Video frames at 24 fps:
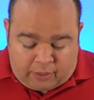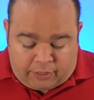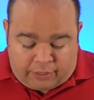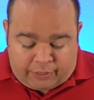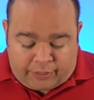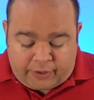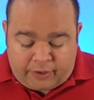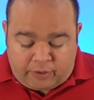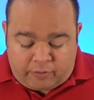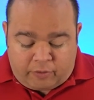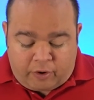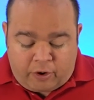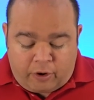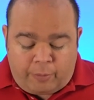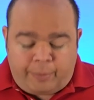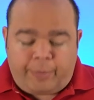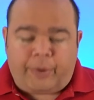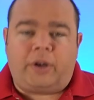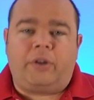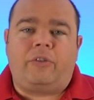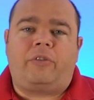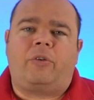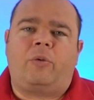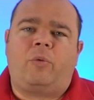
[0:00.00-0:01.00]
Then
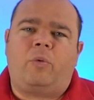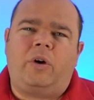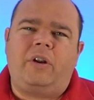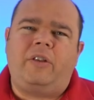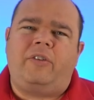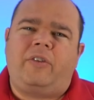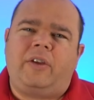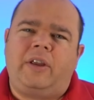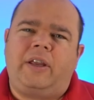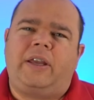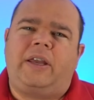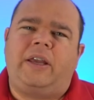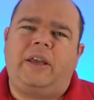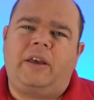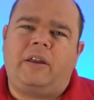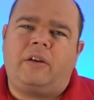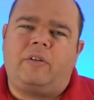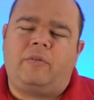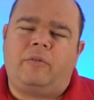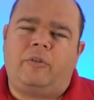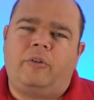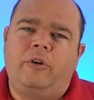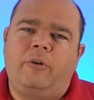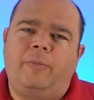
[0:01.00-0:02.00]
Reuben, so once
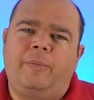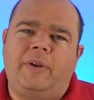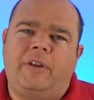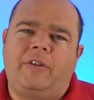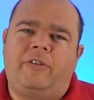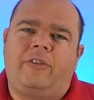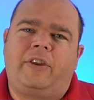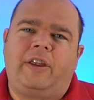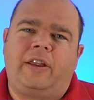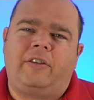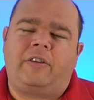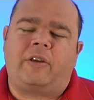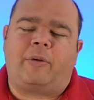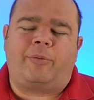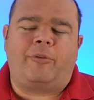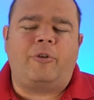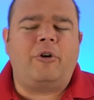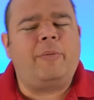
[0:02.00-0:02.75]
again, Reuben stands up.